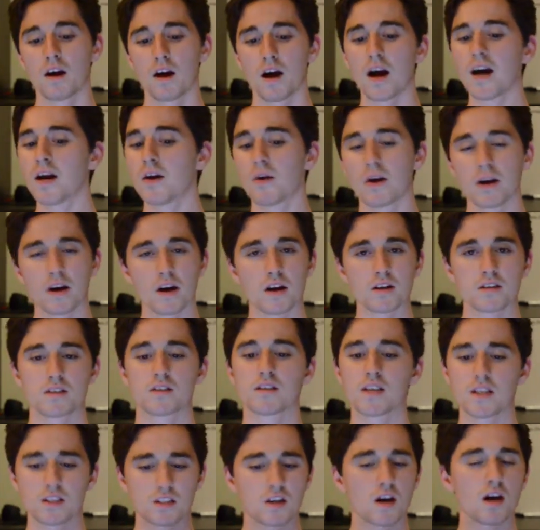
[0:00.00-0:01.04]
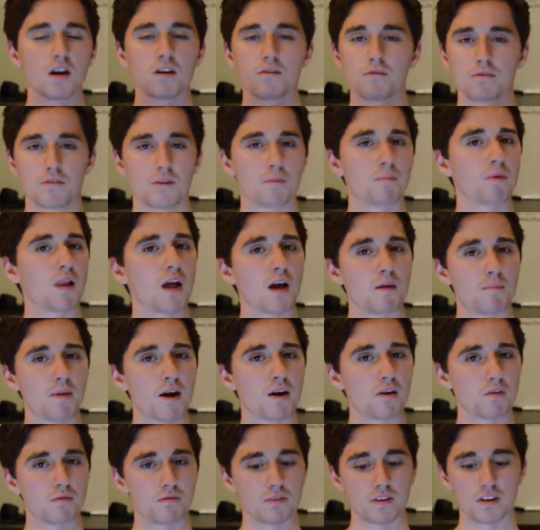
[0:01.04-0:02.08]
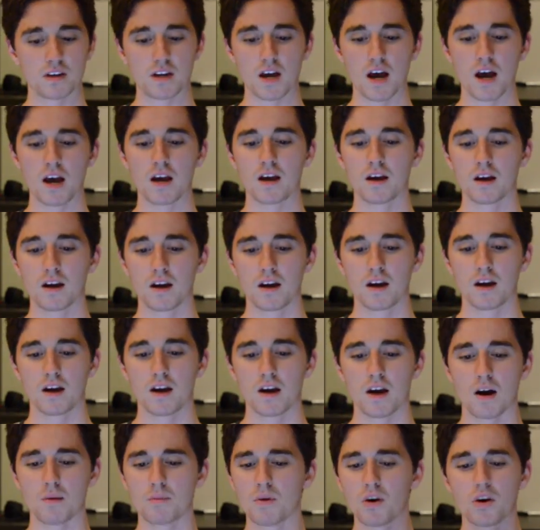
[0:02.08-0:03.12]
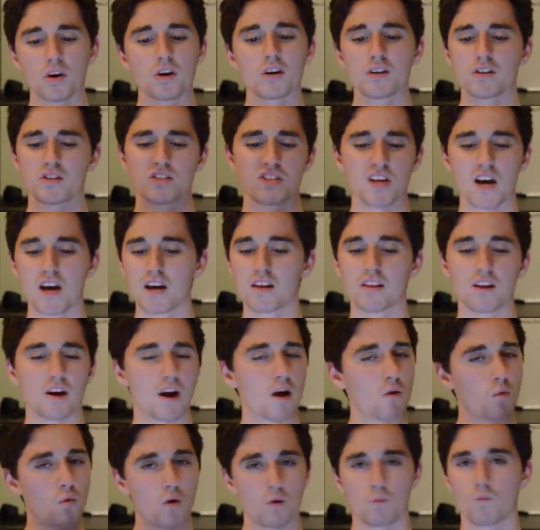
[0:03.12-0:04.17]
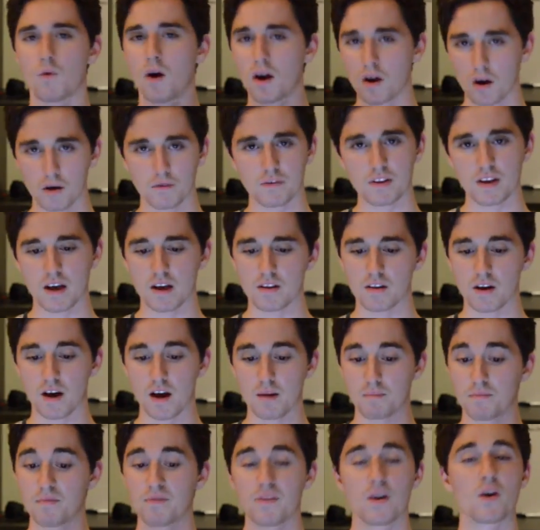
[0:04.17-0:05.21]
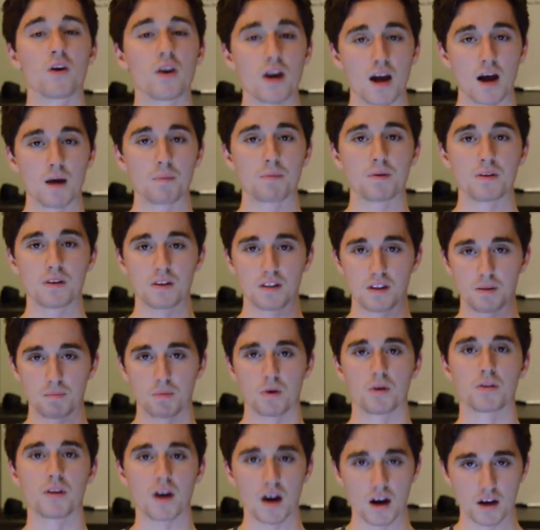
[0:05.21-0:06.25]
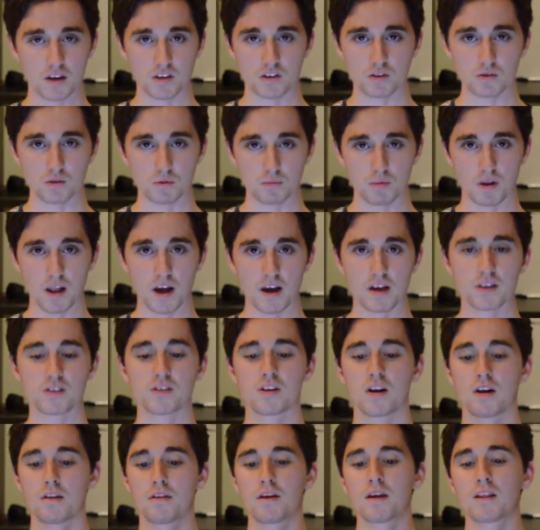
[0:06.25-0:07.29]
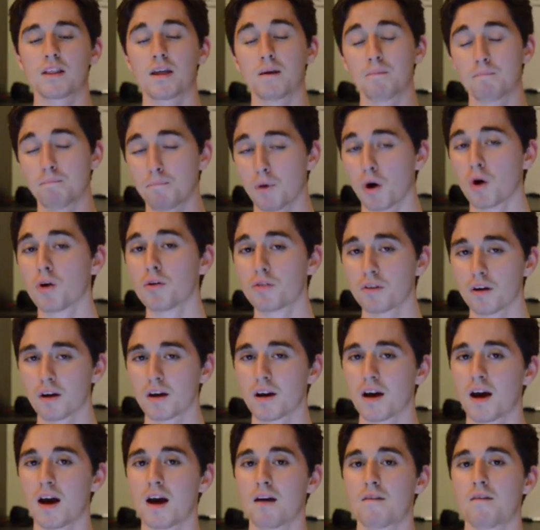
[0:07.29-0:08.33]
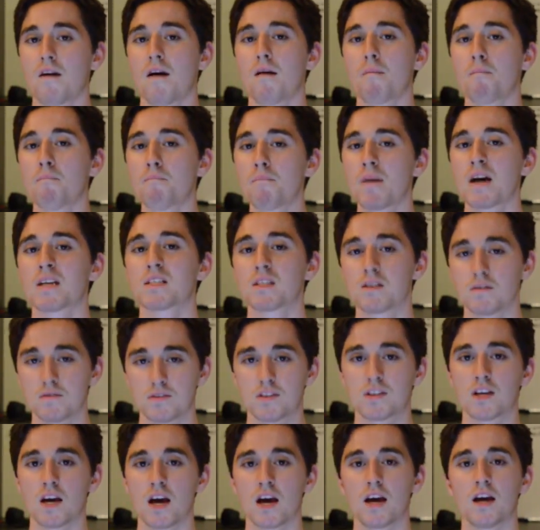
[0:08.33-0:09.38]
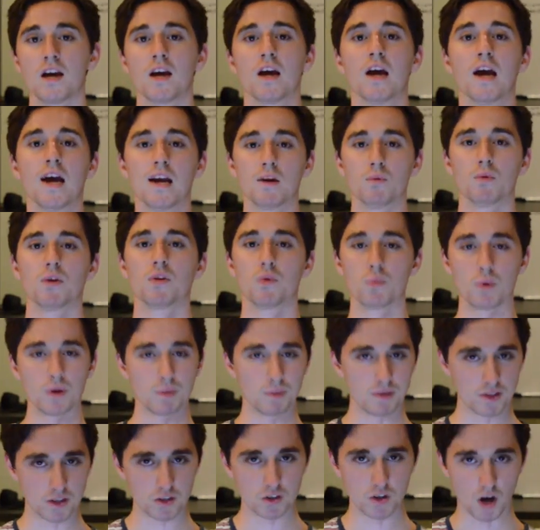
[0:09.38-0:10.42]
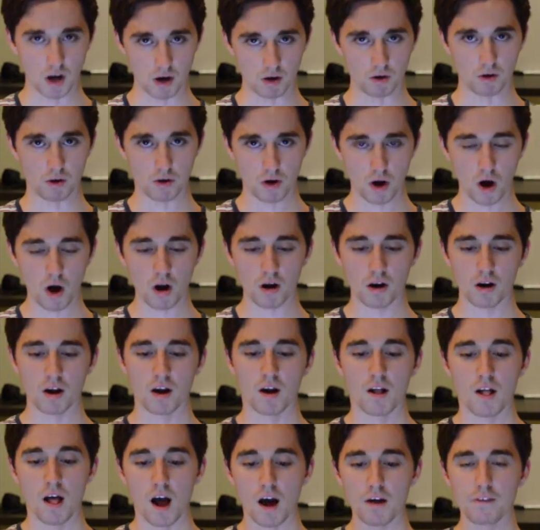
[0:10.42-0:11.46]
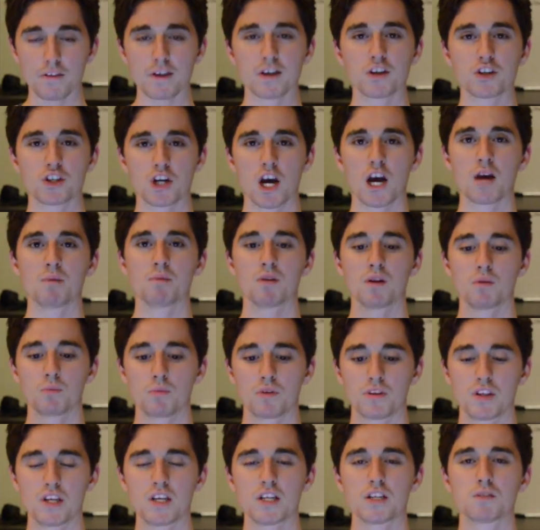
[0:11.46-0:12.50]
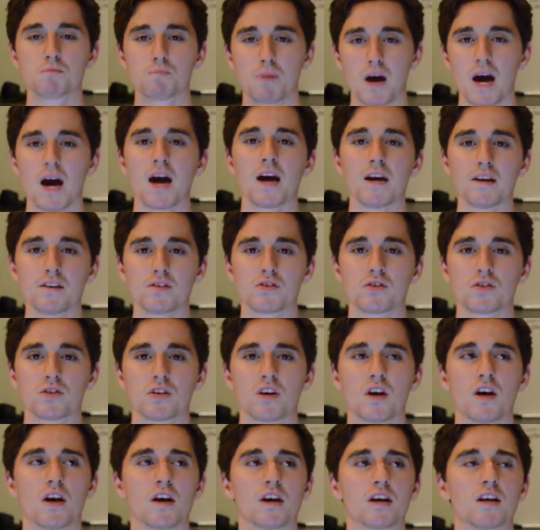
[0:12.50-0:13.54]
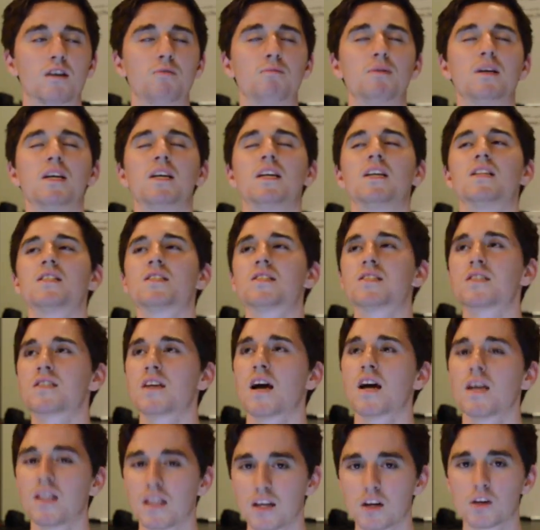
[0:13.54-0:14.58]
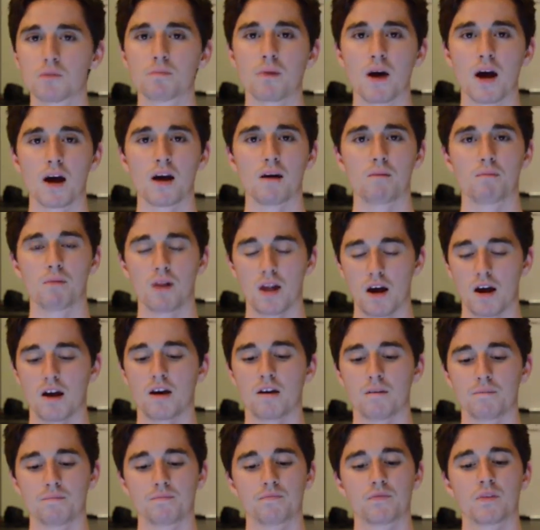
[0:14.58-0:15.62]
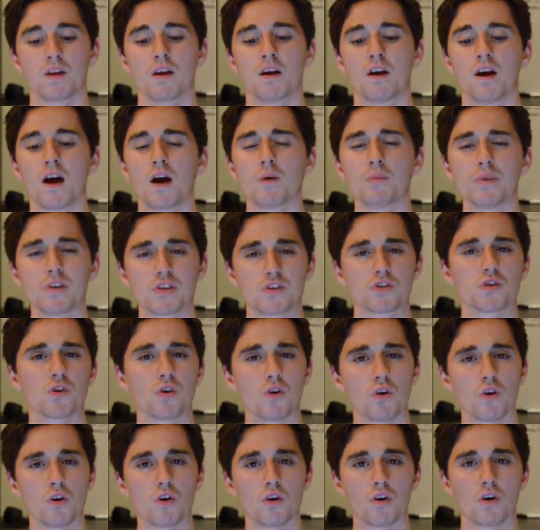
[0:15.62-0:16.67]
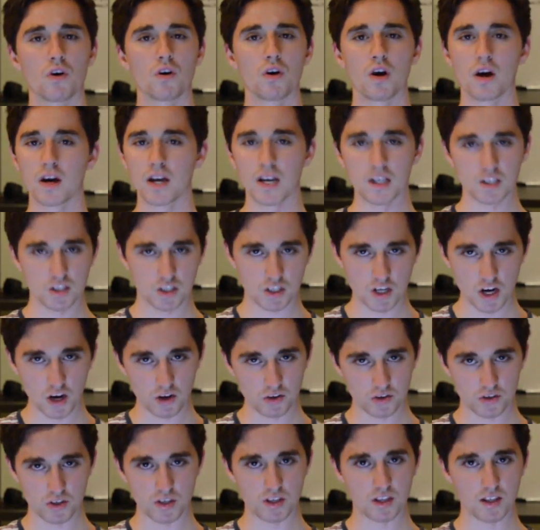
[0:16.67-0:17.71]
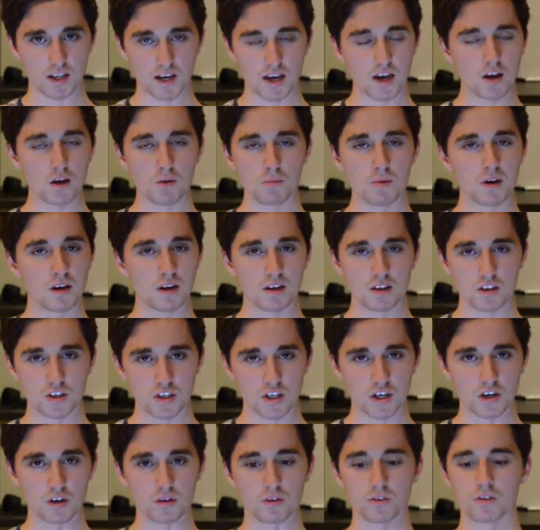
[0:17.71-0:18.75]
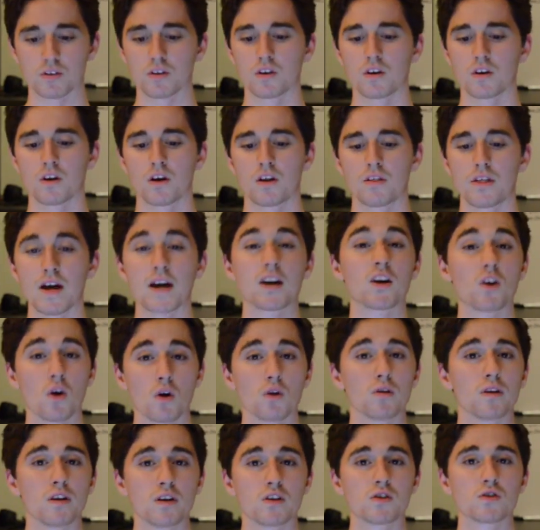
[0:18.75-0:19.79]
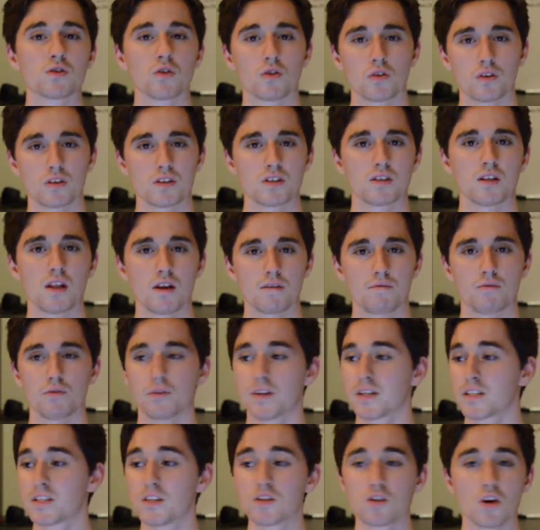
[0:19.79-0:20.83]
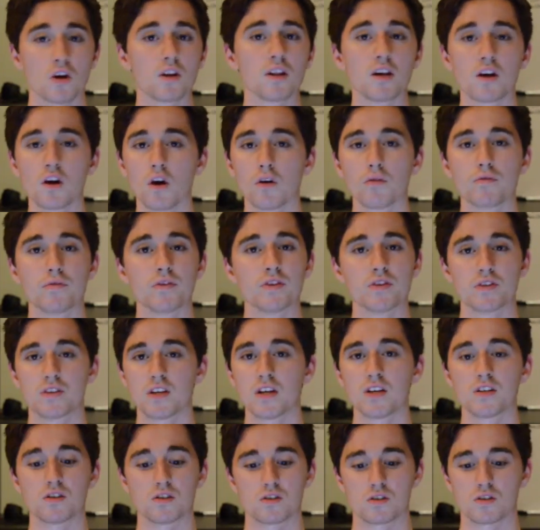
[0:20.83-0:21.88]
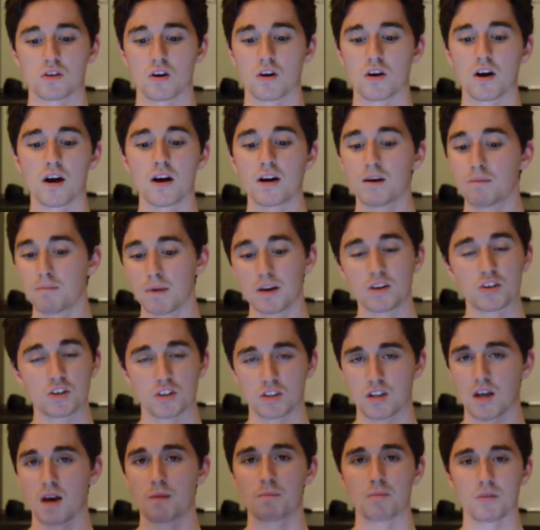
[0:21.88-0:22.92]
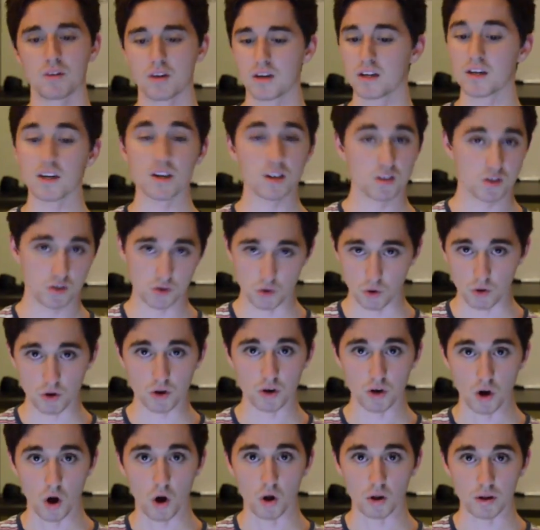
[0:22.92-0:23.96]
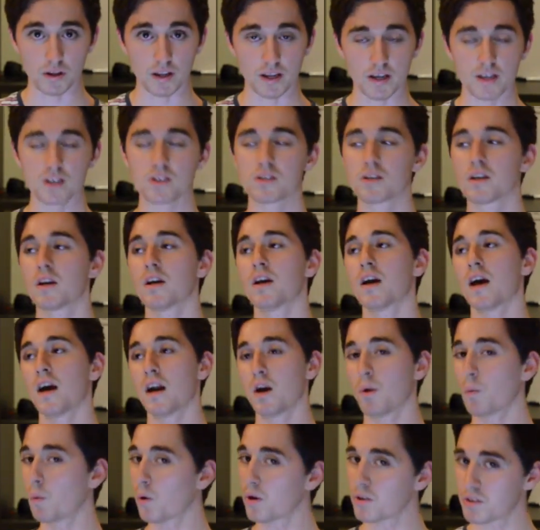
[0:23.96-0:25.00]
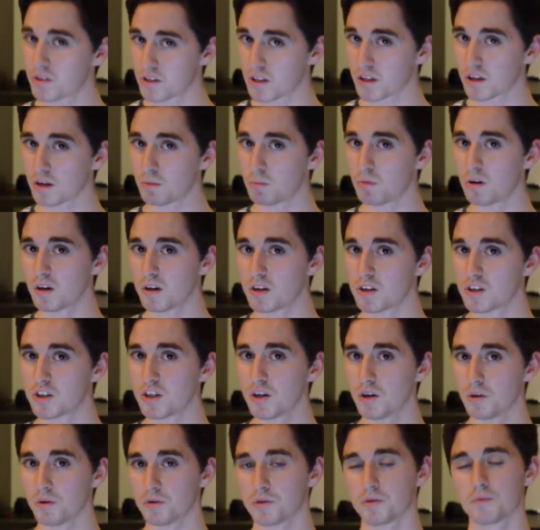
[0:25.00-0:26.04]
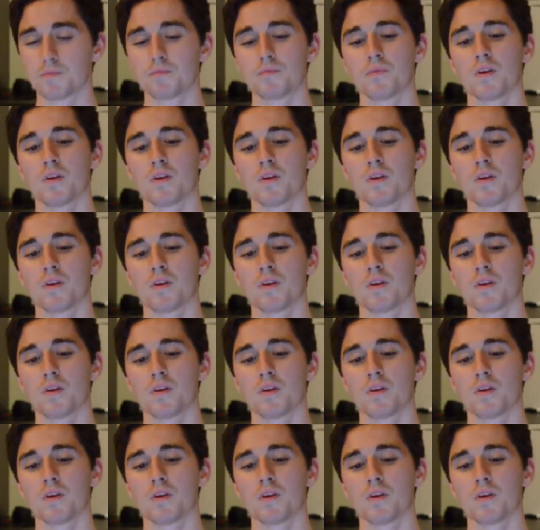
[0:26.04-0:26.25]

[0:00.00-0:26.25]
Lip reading: Anyway guys, that's kind of the player battle for the day. I'm not going to say that I want one over the other. I'm very happy that they're both Arsenal players and I think they're both going to have a massive say in whether we win the title or not. I think Chamberlain with his pace can be an insanely good player. And we saw against Chelsea in the Community Shield, that goal that he scored on his left foot. That's his only goal for the season, sorry. I didn't mention that, but he has scored a goal at least, and it was in the Community Shield.